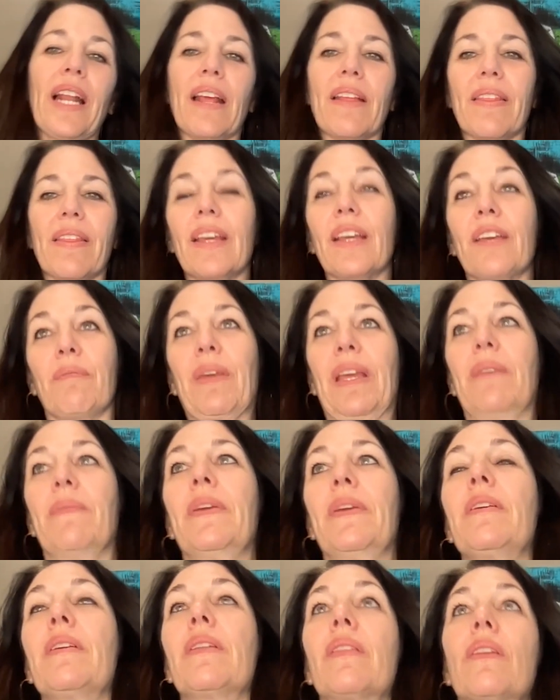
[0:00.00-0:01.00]
I think
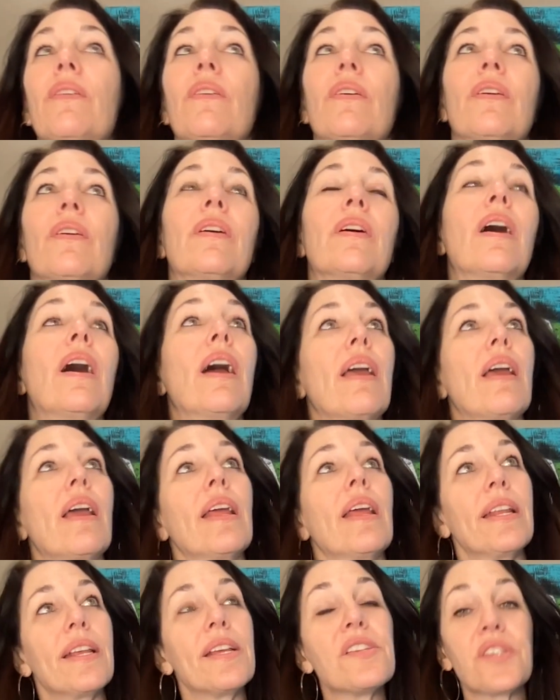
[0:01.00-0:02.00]
maybe
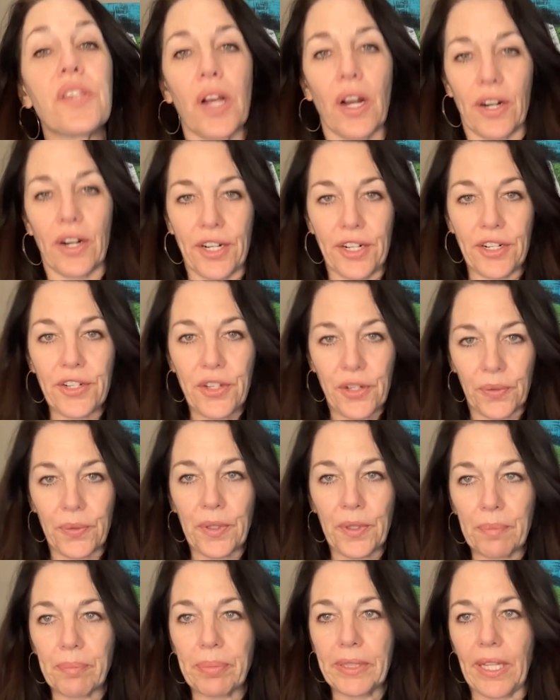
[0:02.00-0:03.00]
it is hard
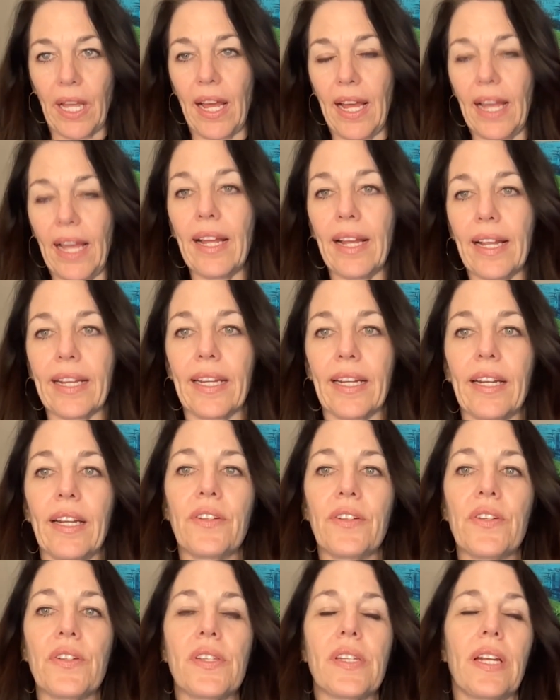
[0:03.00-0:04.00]
to apply. I can
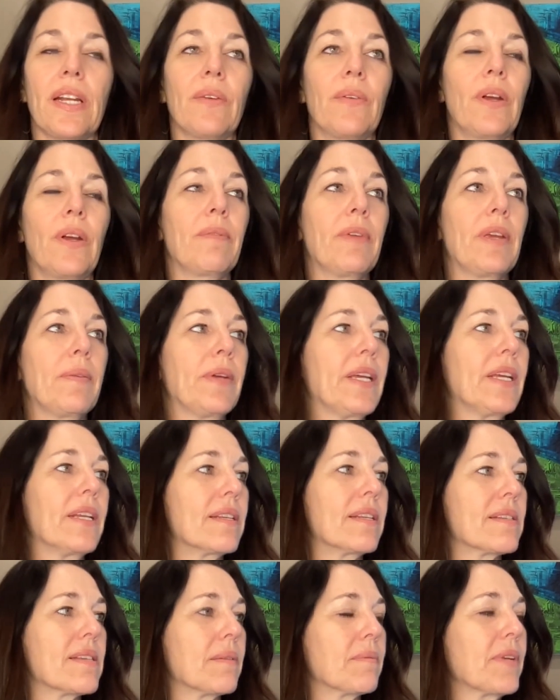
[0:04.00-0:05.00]
understand why maybe
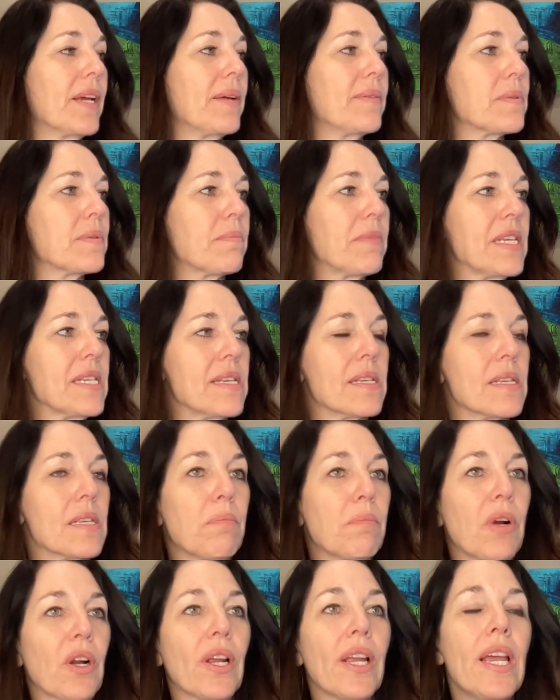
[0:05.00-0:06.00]
it sometimes misses
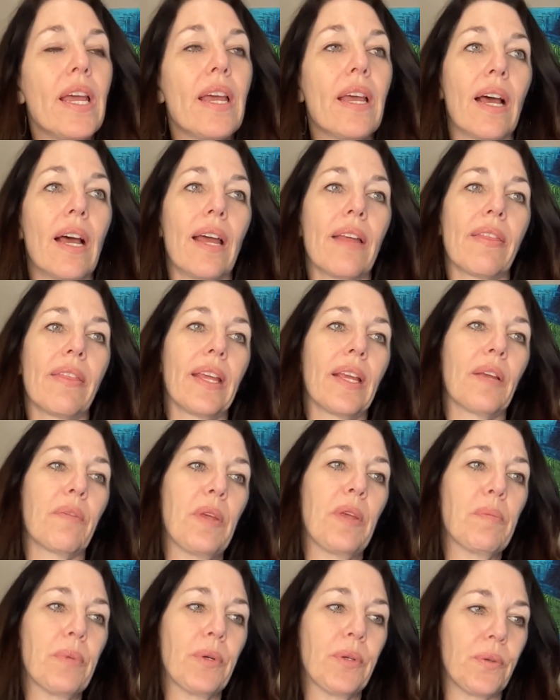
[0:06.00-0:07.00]
the mark. I think
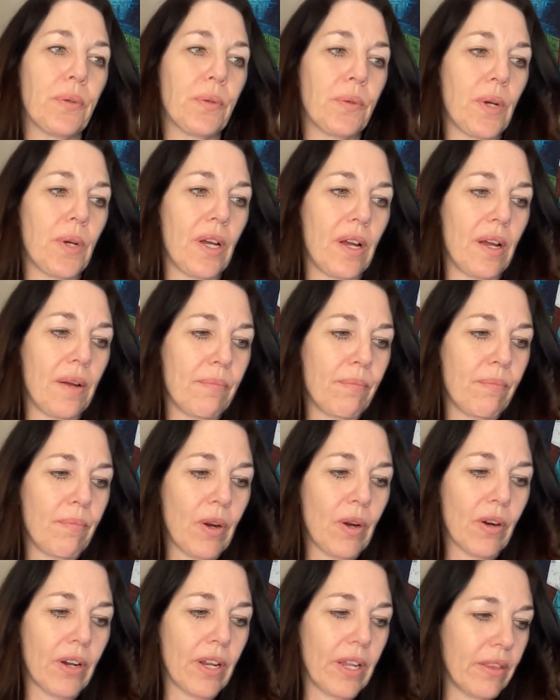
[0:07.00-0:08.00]
people who
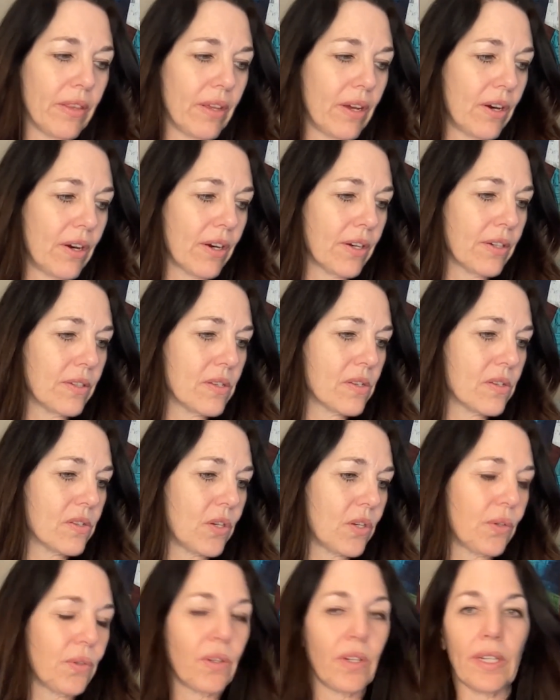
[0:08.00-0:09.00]
are in the arts
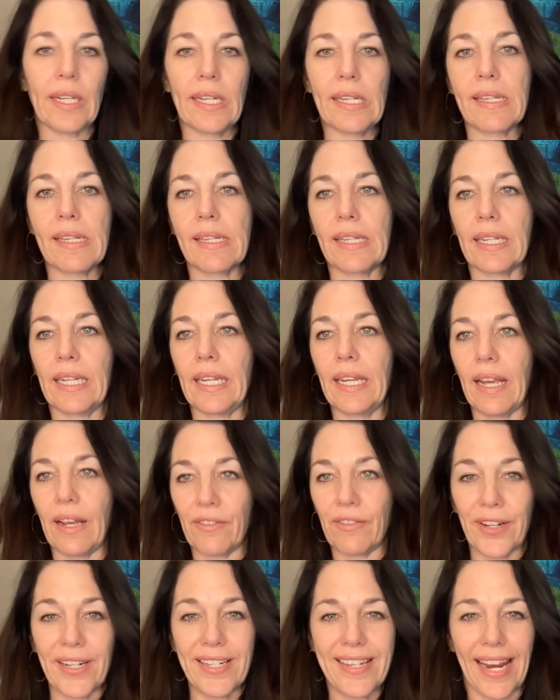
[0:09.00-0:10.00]
totally see
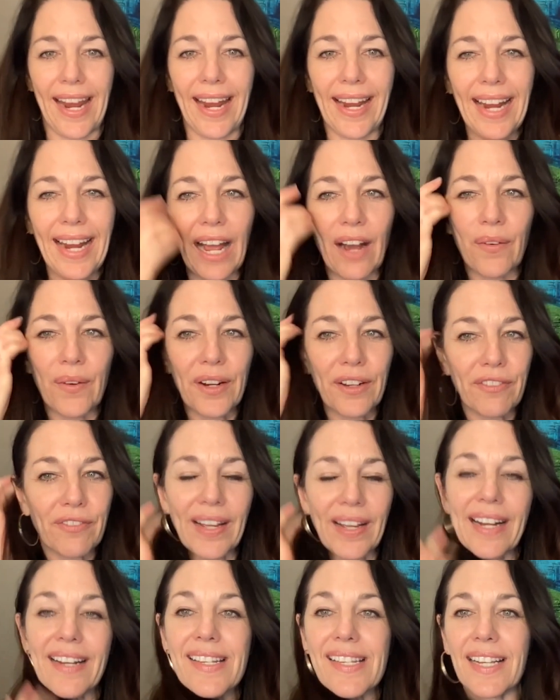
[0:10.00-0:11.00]
every day how it
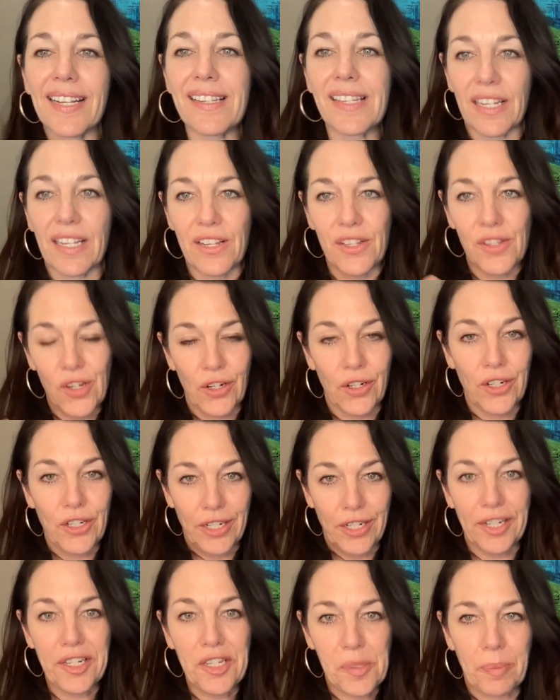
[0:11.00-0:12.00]
affects us, and it's hard
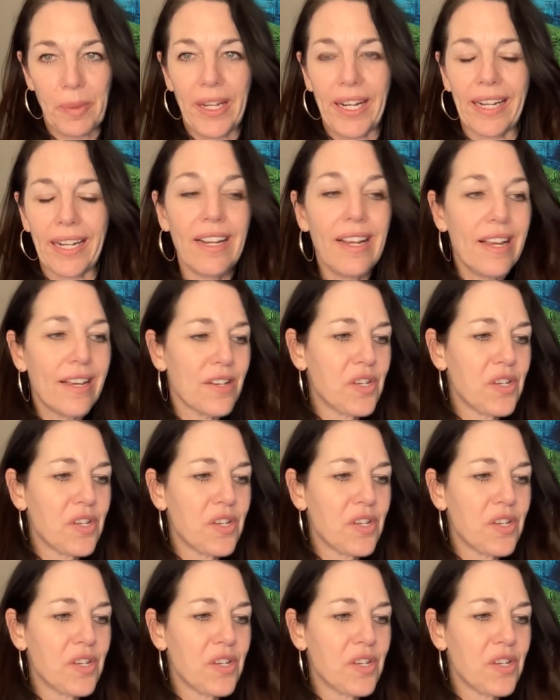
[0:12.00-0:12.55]
to explain.